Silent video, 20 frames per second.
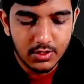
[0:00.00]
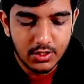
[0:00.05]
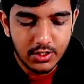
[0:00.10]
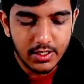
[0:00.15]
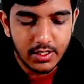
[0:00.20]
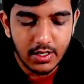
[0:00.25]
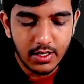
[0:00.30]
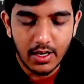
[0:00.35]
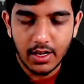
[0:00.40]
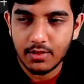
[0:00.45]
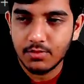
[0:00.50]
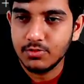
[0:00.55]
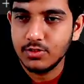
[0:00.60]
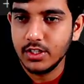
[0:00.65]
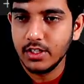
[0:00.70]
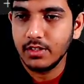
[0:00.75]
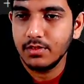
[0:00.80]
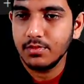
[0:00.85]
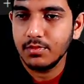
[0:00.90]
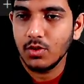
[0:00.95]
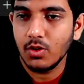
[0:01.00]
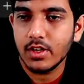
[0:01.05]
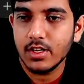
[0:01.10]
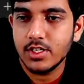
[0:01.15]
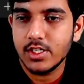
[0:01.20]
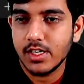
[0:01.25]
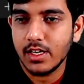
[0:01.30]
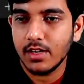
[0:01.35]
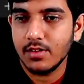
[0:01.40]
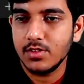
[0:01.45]
GFG.
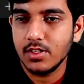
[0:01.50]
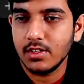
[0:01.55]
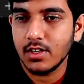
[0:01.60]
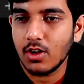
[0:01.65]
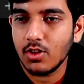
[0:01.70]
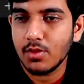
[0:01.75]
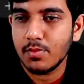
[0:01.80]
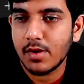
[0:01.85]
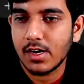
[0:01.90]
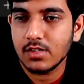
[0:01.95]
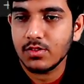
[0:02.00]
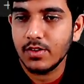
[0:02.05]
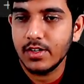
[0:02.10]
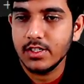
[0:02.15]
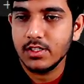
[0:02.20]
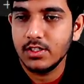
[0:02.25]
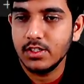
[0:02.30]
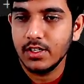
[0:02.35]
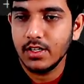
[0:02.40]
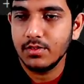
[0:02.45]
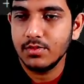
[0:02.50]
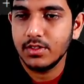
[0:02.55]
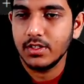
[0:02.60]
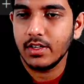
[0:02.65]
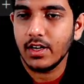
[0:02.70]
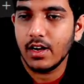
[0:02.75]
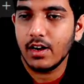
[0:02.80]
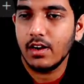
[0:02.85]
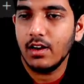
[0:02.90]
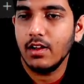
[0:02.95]
Okay, GFG. Now the password is
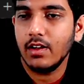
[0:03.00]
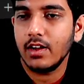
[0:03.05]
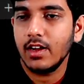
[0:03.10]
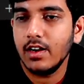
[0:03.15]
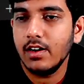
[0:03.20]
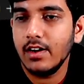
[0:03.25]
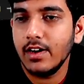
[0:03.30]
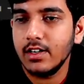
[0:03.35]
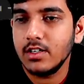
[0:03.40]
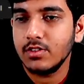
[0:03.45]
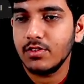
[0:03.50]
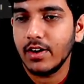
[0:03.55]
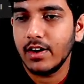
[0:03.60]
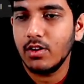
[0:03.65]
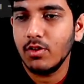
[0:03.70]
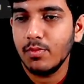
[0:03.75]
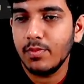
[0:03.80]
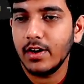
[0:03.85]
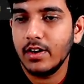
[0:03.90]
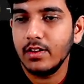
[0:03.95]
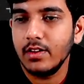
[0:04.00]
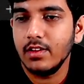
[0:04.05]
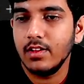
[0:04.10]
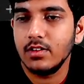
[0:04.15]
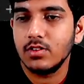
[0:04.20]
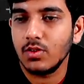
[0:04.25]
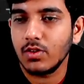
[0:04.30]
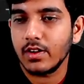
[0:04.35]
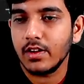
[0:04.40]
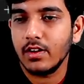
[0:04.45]
GFG, and again let's try to print
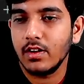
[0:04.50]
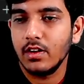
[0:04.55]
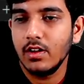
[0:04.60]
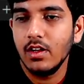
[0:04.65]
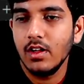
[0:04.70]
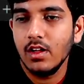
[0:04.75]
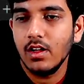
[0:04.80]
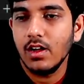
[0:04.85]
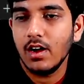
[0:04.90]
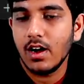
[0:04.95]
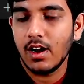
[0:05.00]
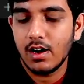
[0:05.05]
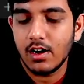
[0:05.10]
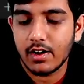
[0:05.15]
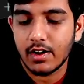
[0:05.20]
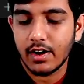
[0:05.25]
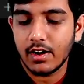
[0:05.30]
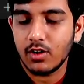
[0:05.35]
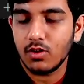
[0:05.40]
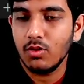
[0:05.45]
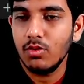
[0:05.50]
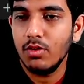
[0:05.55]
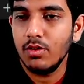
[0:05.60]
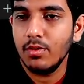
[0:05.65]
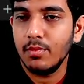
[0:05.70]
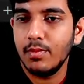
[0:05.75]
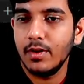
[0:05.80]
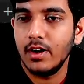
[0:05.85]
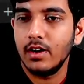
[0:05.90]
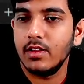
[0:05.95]
this. Okay, I'll try to
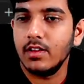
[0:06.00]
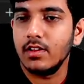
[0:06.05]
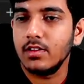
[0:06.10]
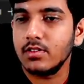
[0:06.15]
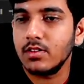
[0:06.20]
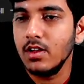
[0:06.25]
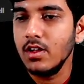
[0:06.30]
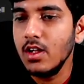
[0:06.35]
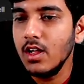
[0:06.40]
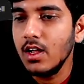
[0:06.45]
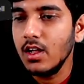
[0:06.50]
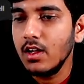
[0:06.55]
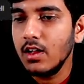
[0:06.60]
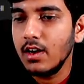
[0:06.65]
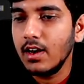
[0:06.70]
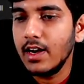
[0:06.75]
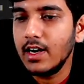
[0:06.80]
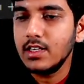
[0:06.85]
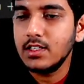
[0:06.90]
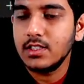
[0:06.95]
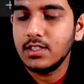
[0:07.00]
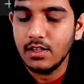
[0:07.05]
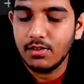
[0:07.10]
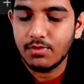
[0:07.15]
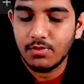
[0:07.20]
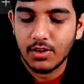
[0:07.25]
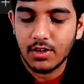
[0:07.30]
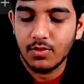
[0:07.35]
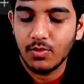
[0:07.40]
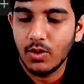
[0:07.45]
print this. Let's
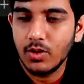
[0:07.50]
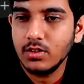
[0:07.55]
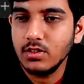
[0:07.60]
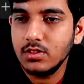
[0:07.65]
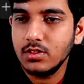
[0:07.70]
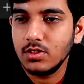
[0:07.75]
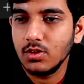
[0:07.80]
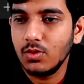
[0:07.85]
see if it works.